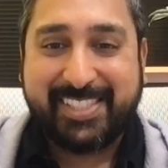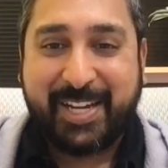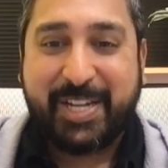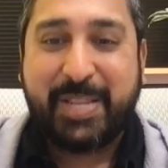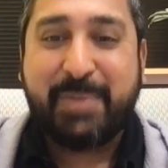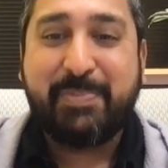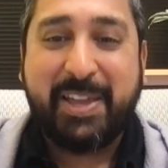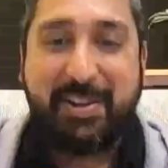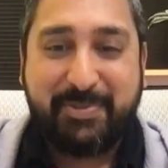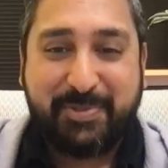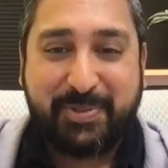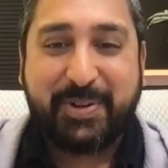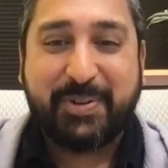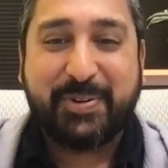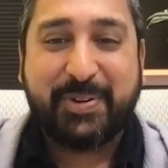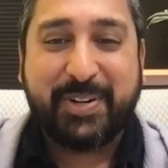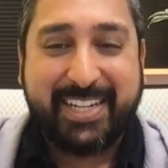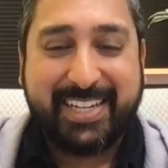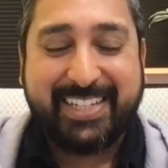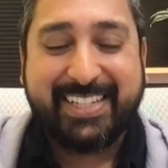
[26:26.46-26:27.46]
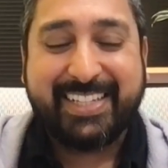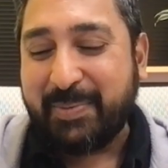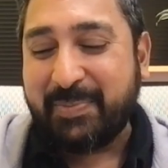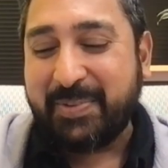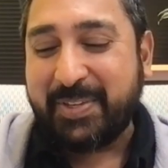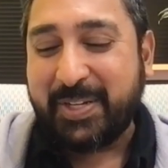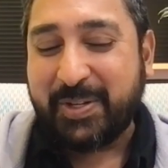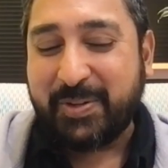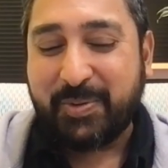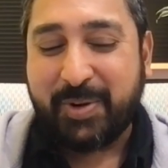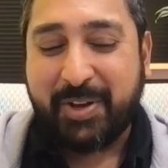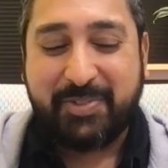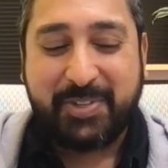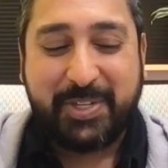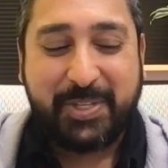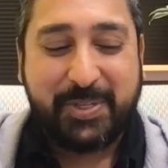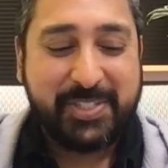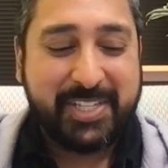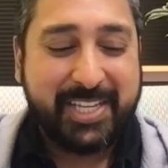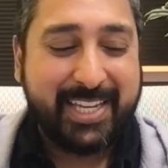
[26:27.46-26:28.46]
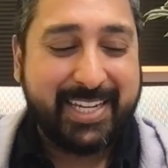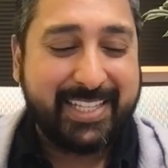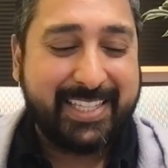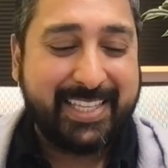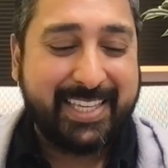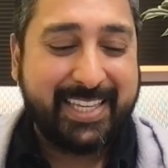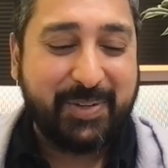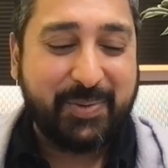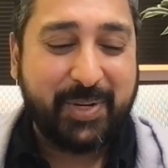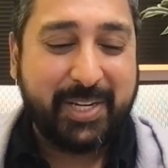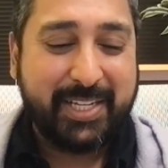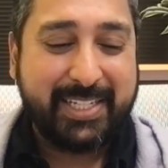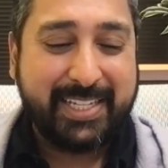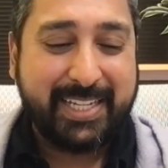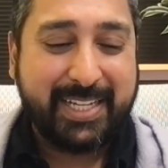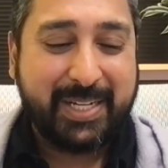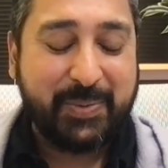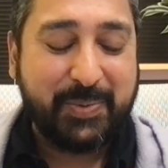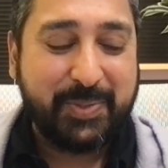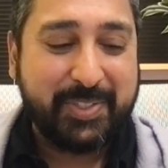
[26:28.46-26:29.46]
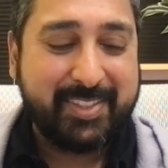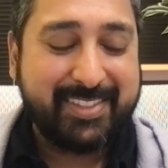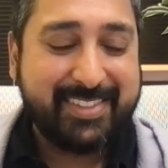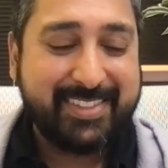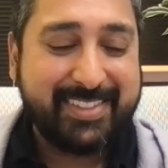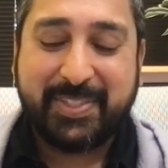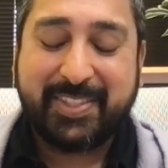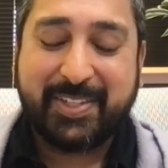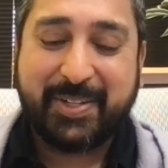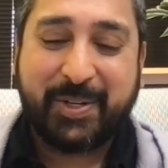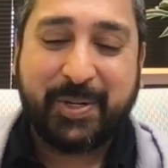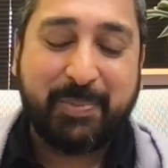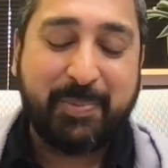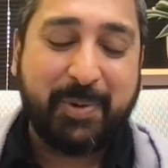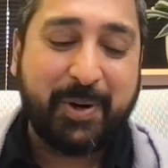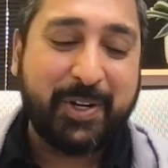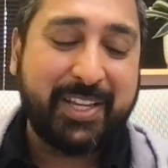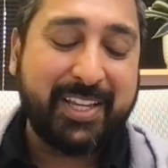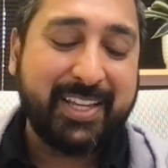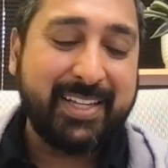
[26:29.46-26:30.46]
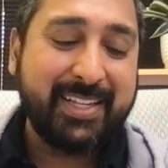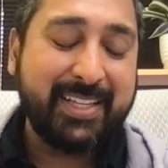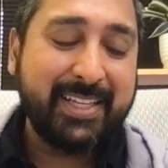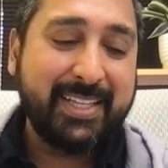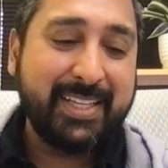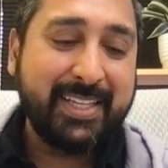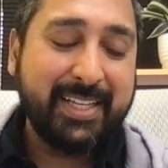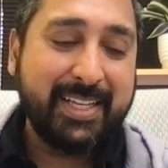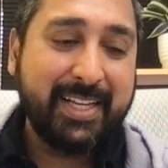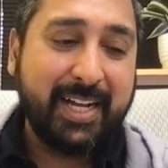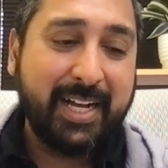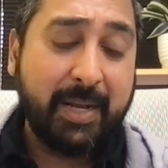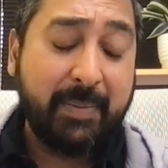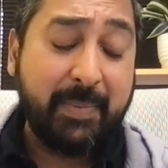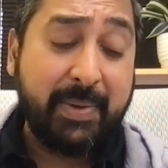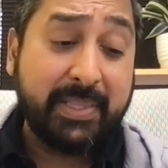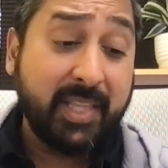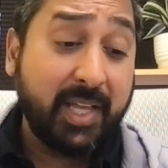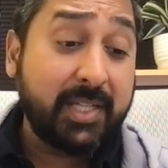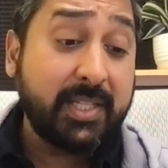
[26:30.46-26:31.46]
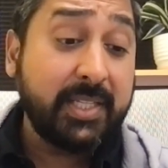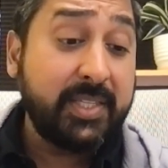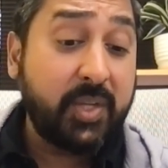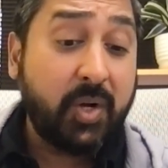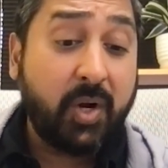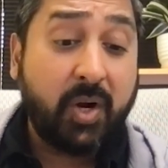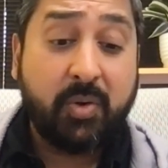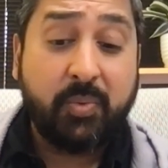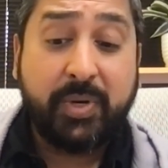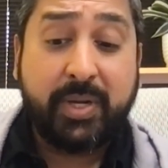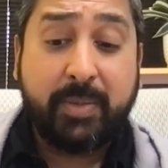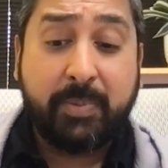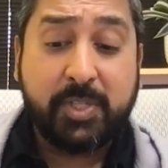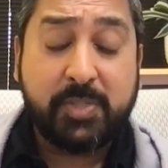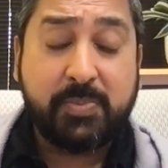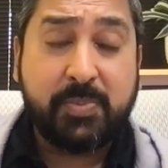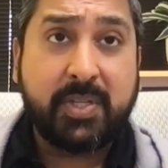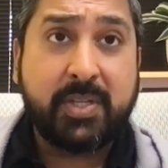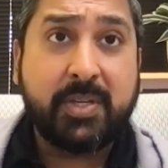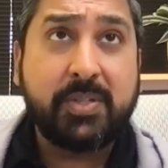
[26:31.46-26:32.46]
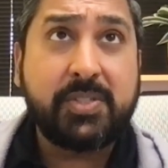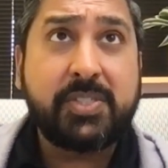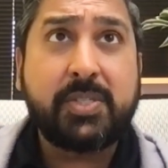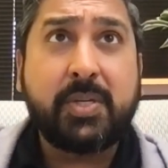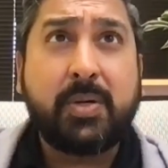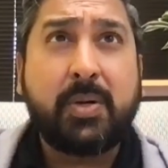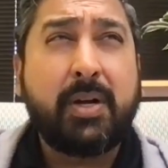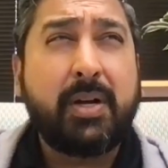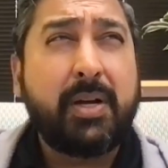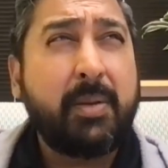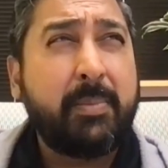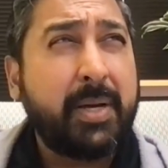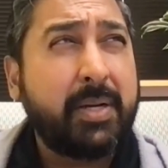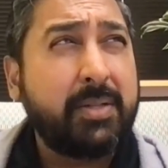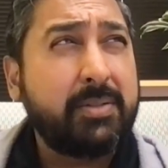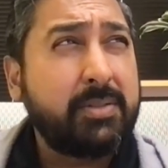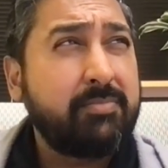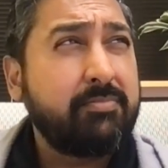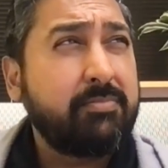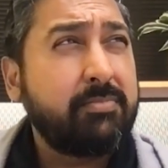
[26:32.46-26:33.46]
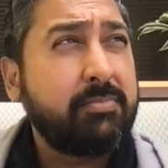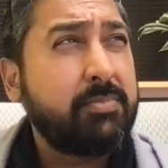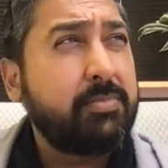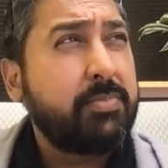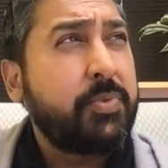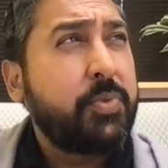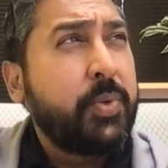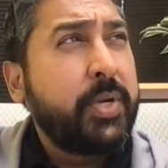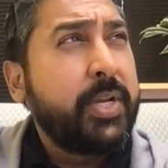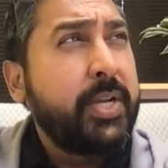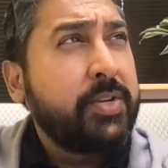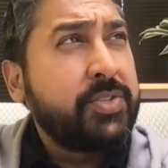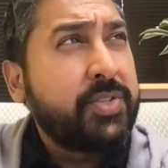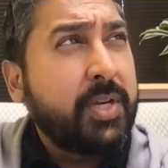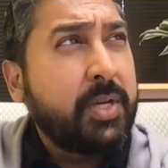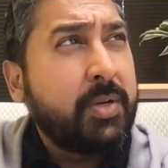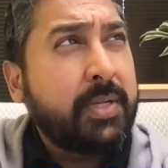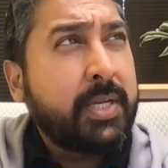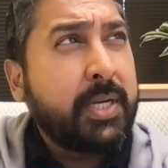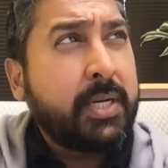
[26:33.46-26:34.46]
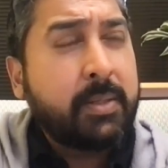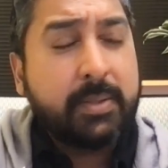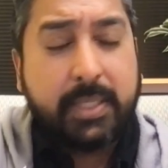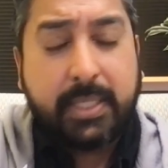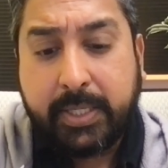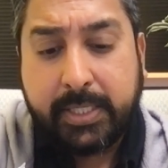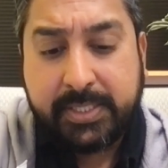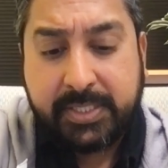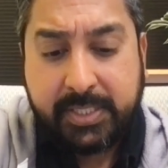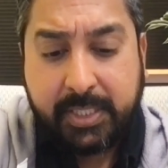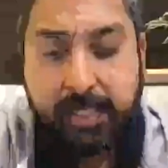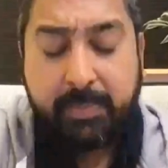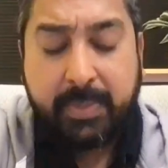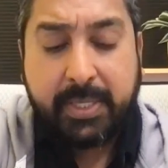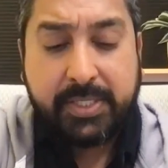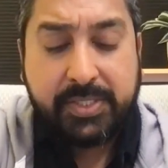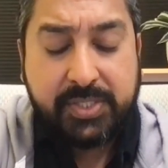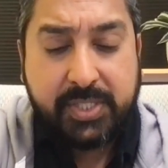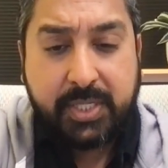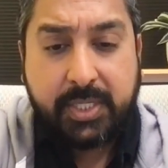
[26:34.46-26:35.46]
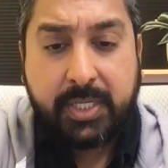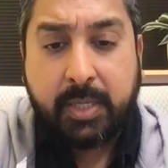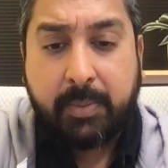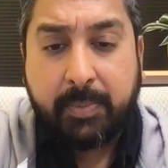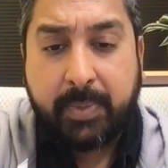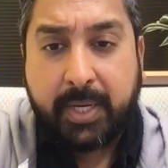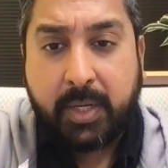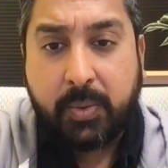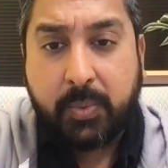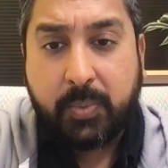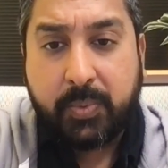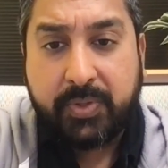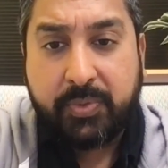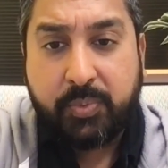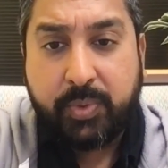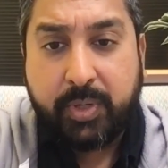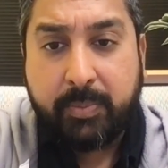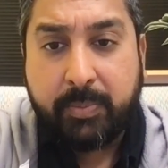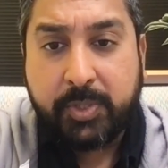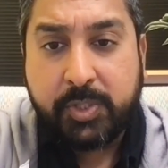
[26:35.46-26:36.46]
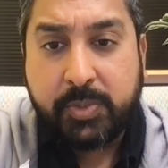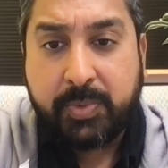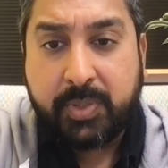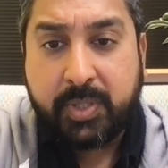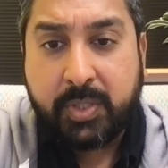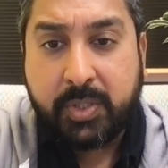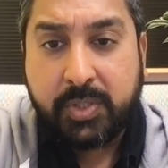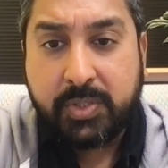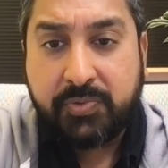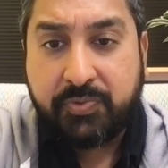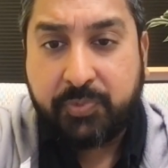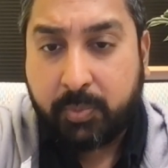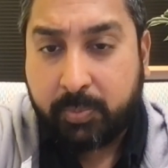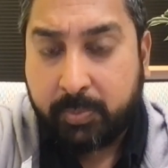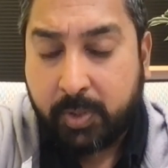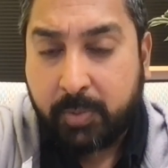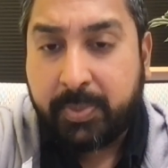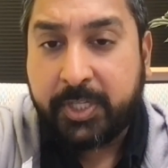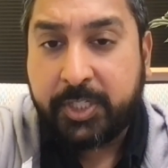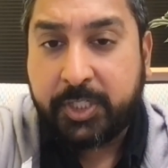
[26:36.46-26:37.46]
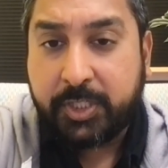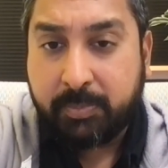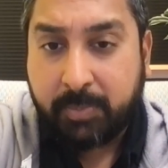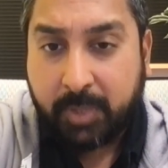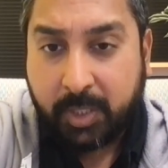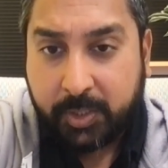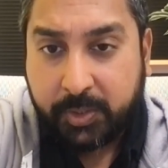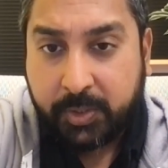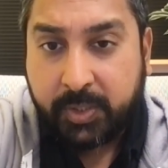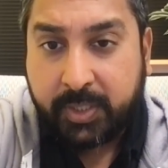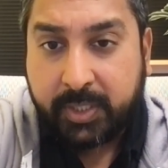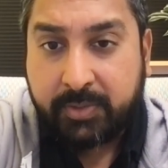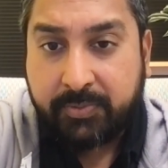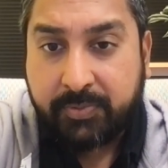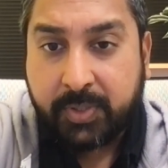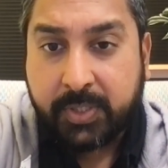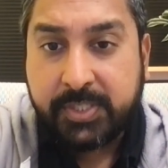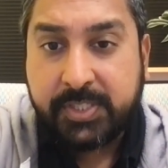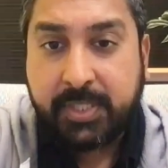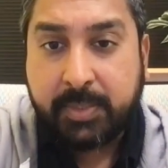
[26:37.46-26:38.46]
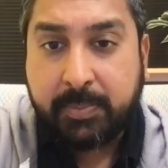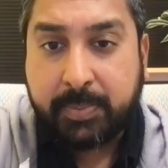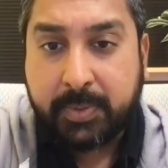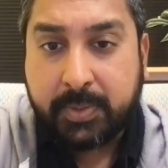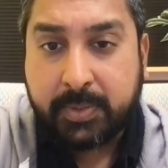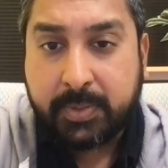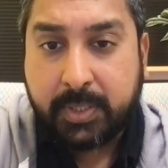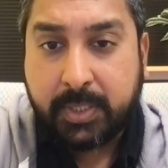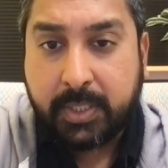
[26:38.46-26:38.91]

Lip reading: how do you pay for it, right? Revenue is kind of king right now with the current market. And luckily, there are reimbursement codes. So about 3 years ago now, CMS did come out with reimbursement codes for remote patient monitoring, for example,